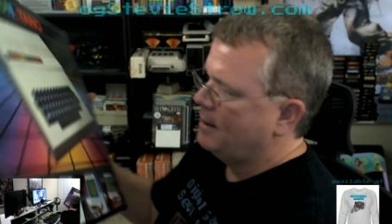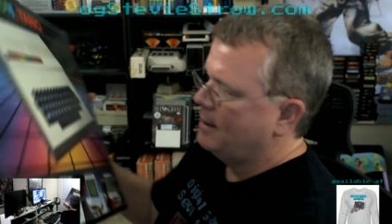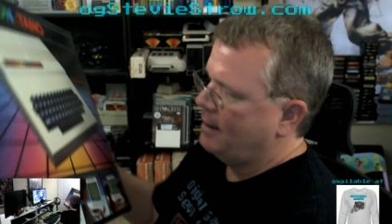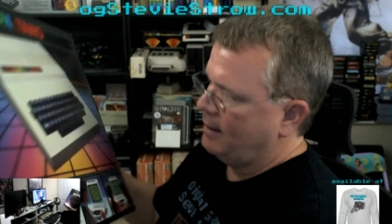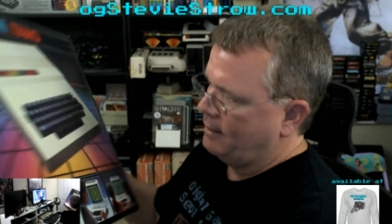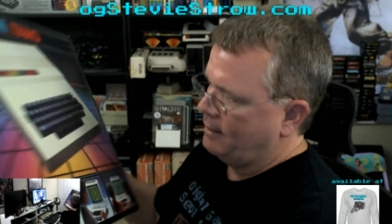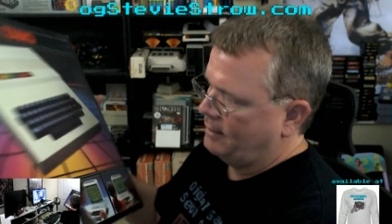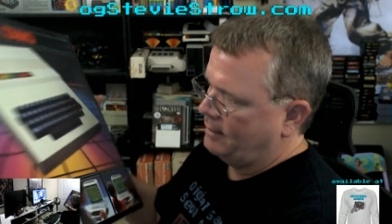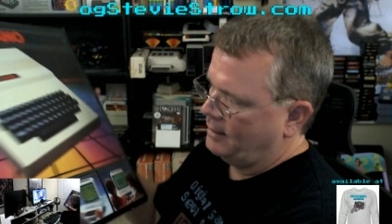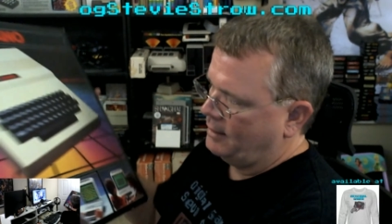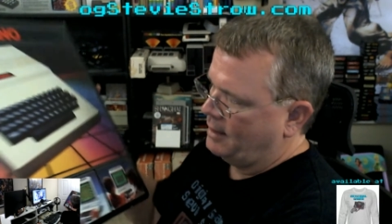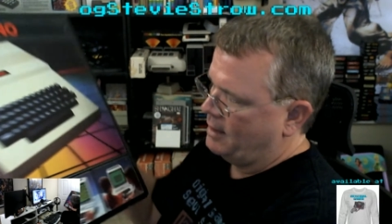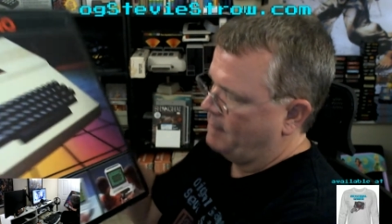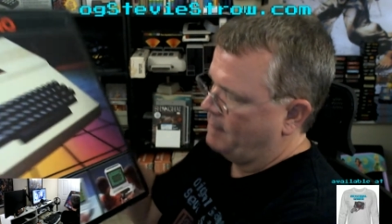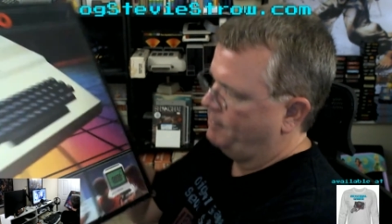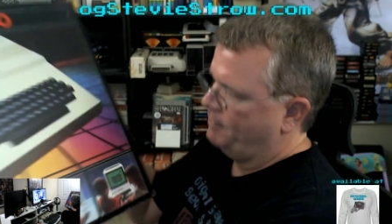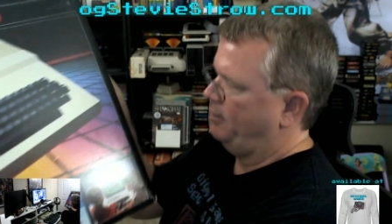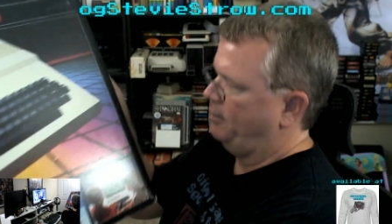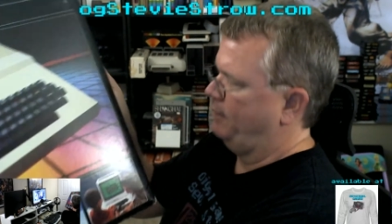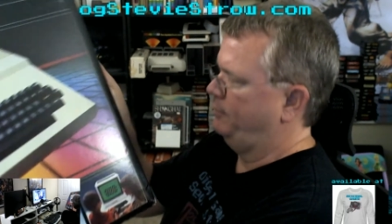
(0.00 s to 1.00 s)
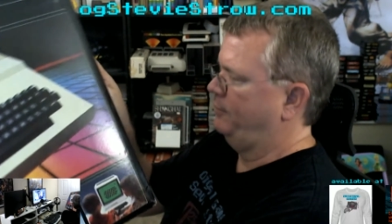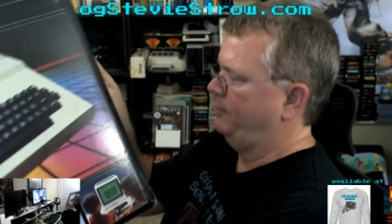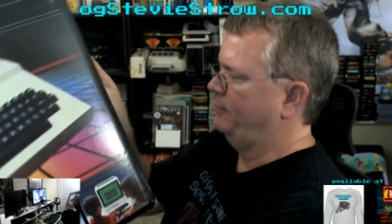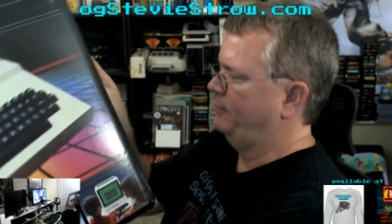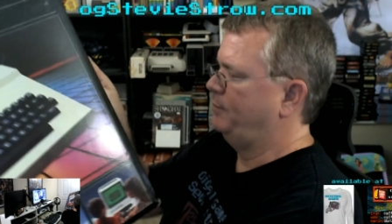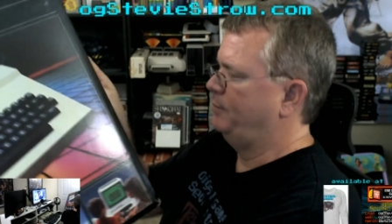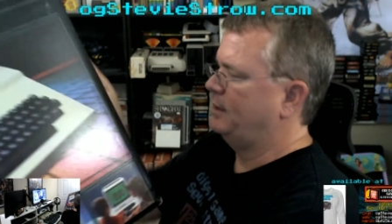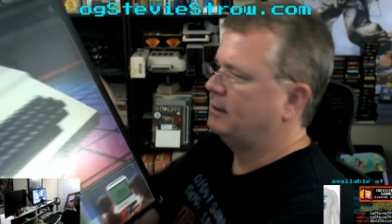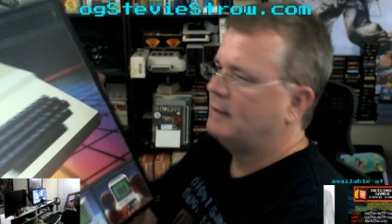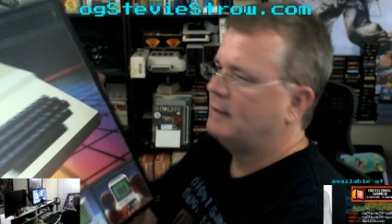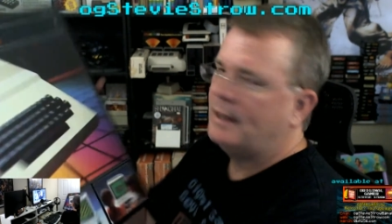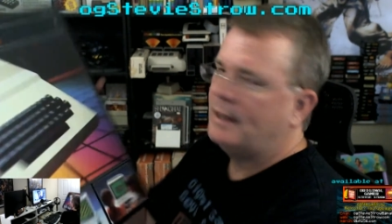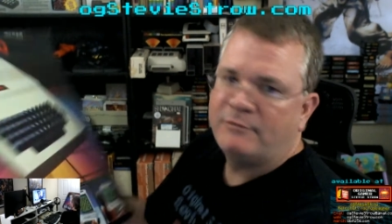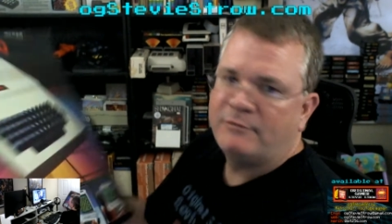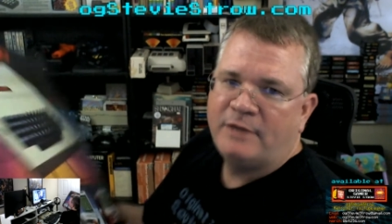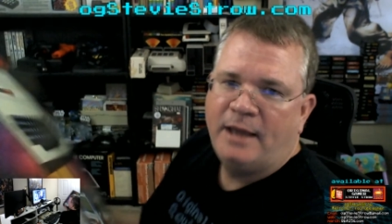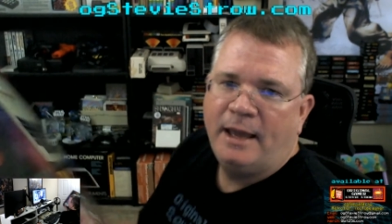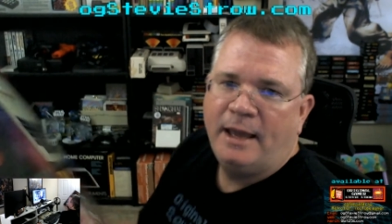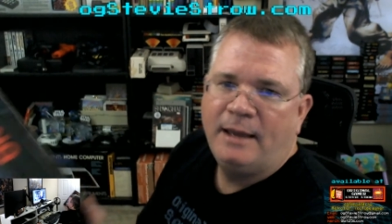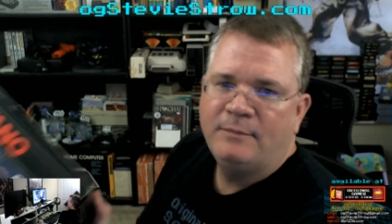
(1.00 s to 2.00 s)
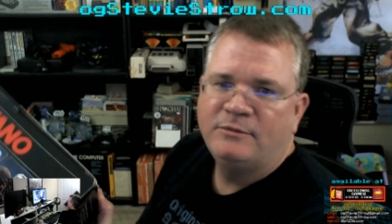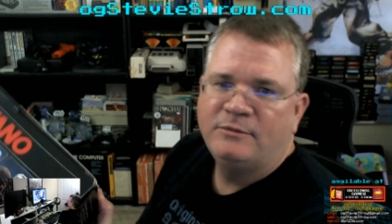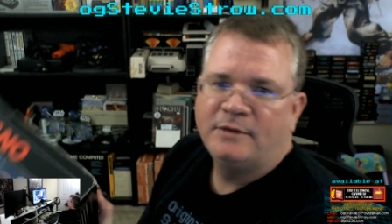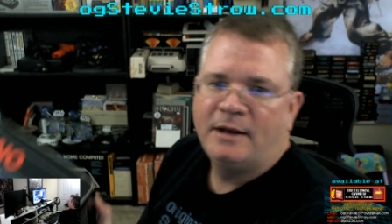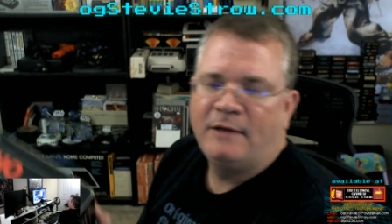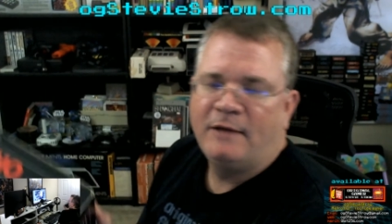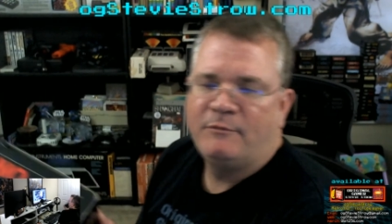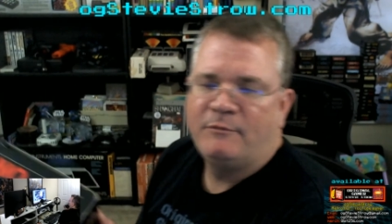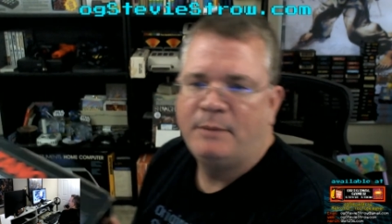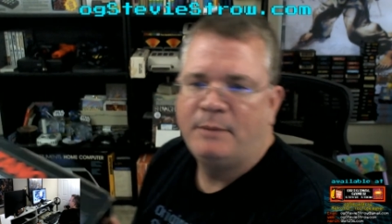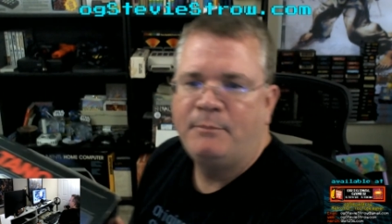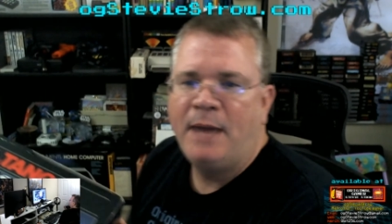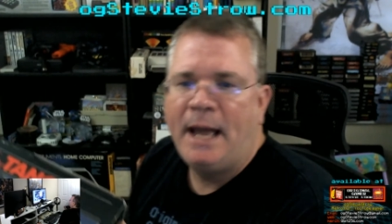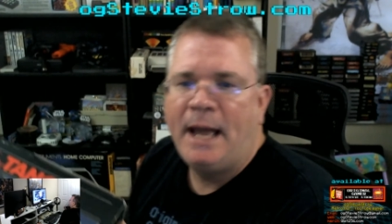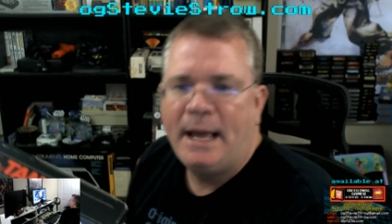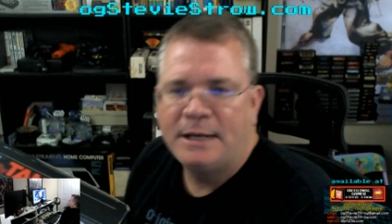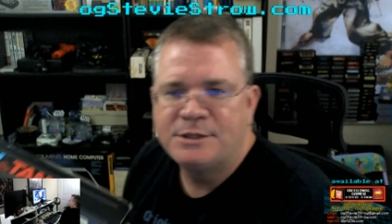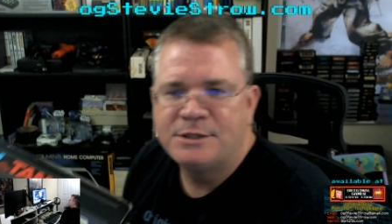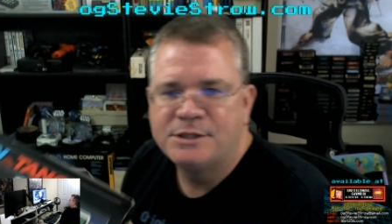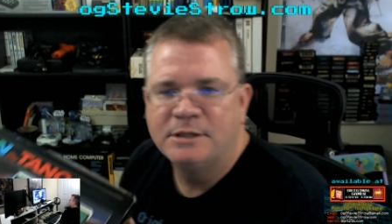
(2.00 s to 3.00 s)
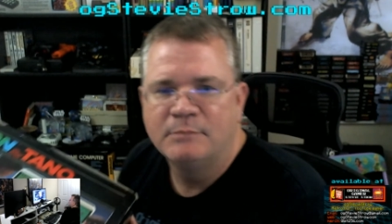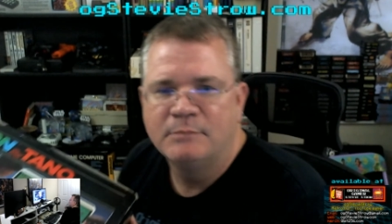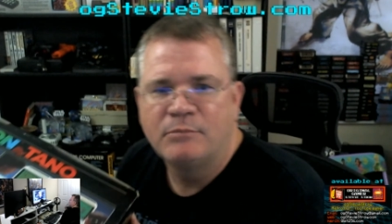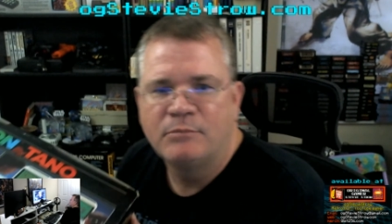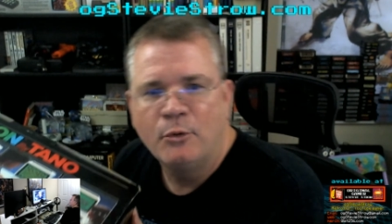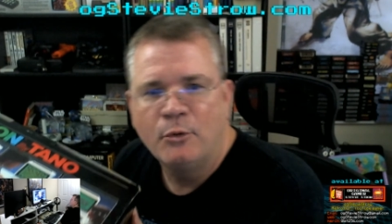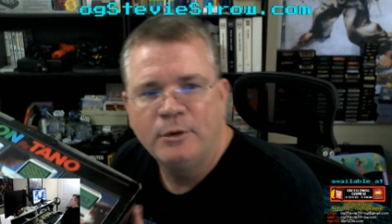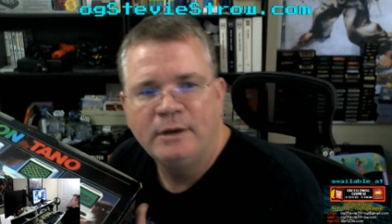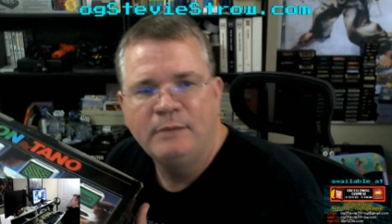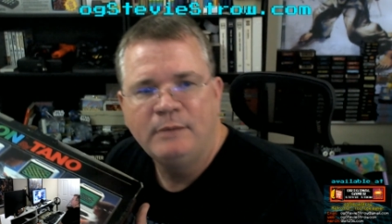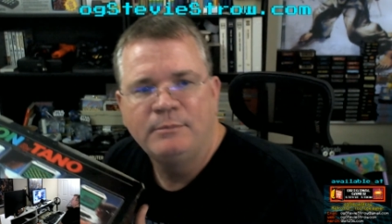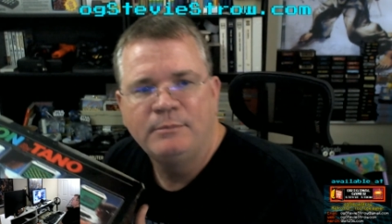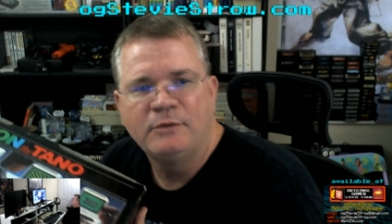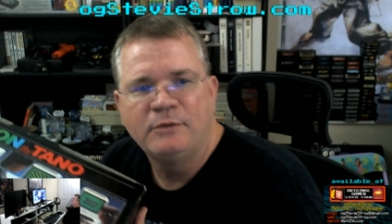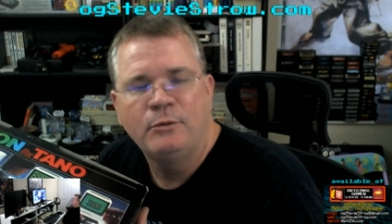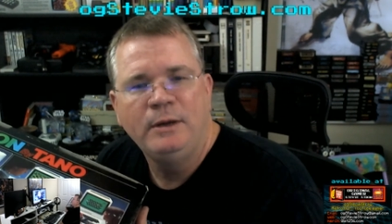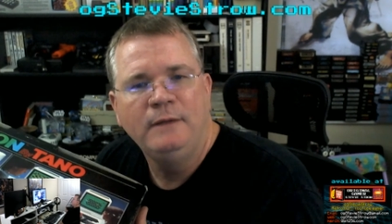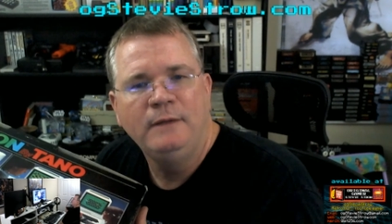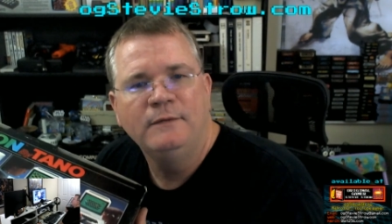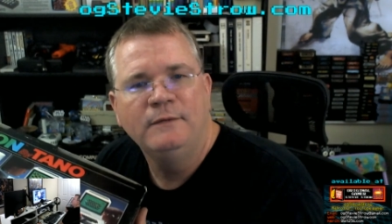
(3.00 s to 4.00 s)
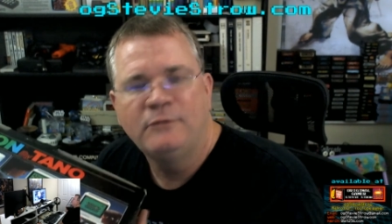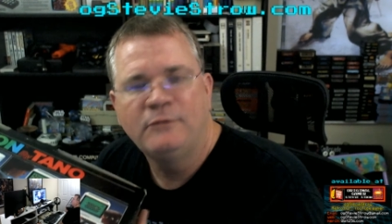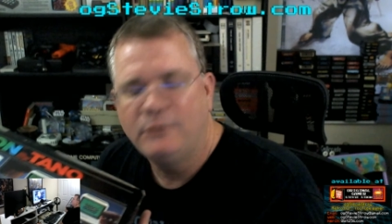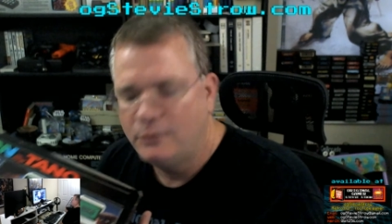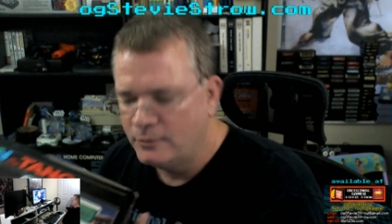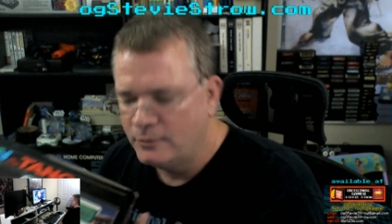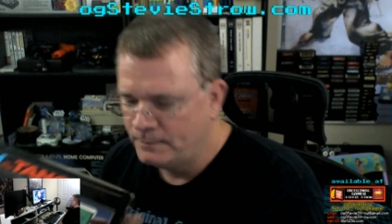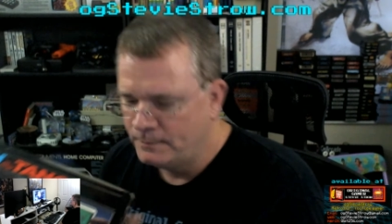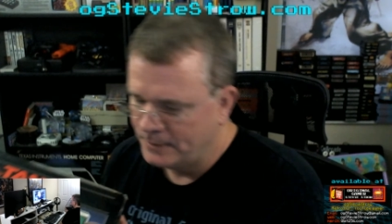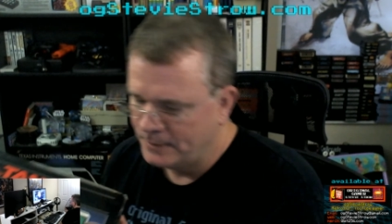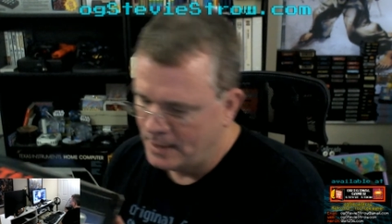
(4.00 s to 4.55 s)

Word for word: And there's been a lot of games that have been patched and ported between the two.